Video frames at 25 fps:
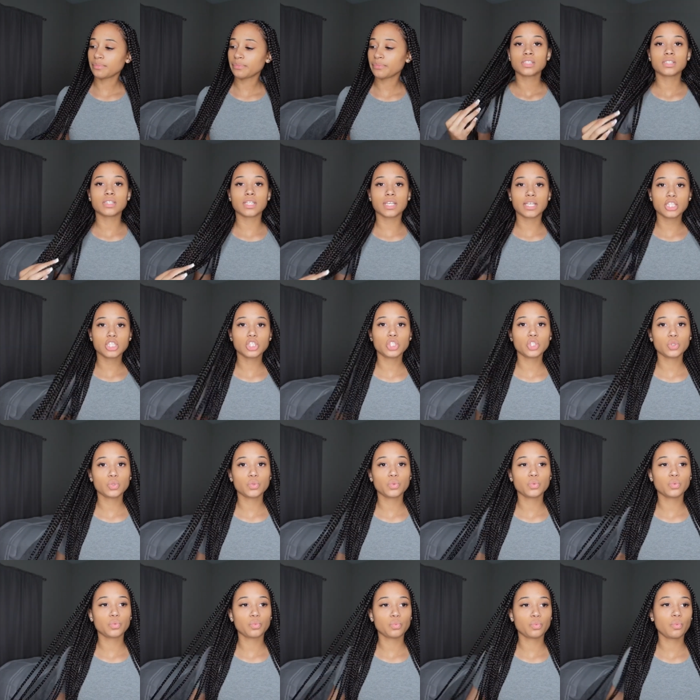Stay
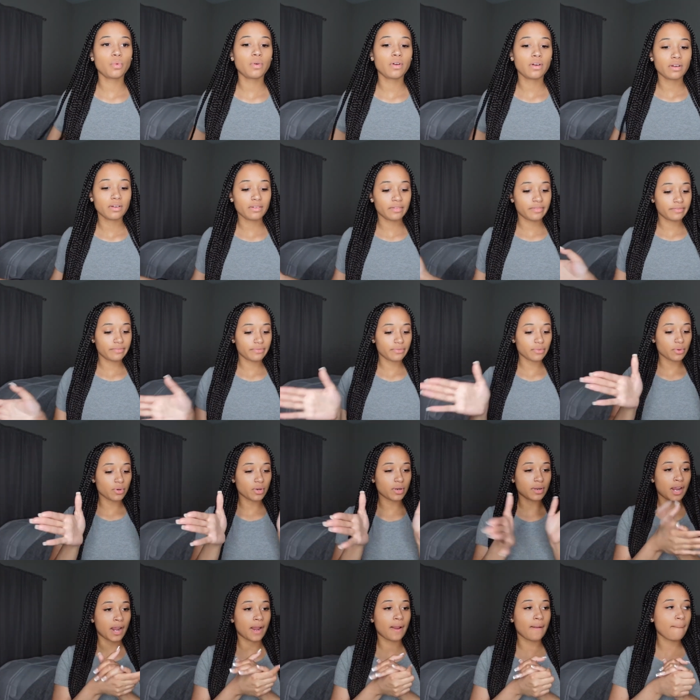tuned for
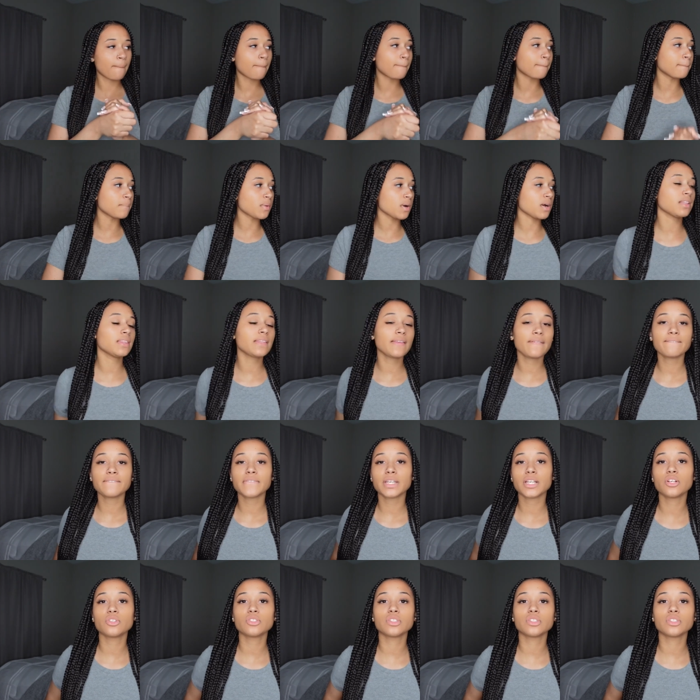more lip videos.